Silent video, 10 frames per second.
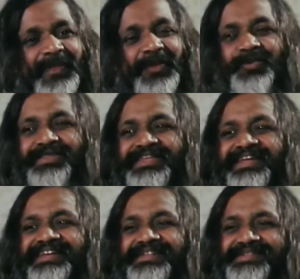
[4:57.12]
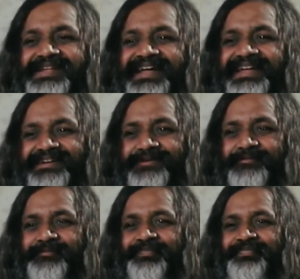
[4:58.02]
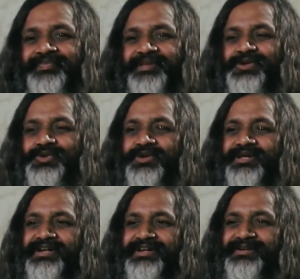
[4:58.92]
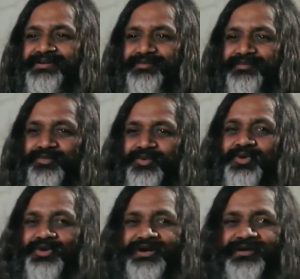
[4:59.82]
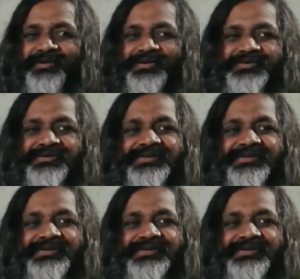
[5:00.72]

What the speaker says: With a desire to learn more about